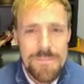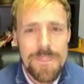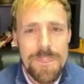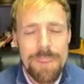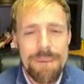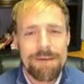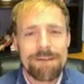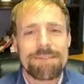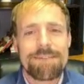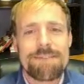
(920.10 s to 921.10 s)

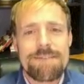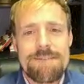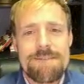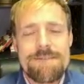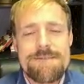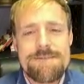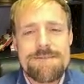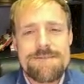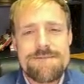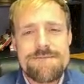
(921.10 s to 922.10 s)

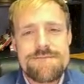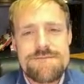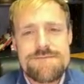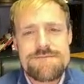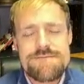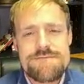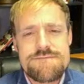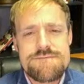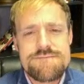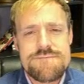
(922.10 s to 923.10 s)

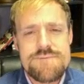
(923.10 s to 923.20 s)
The person shown says nothing.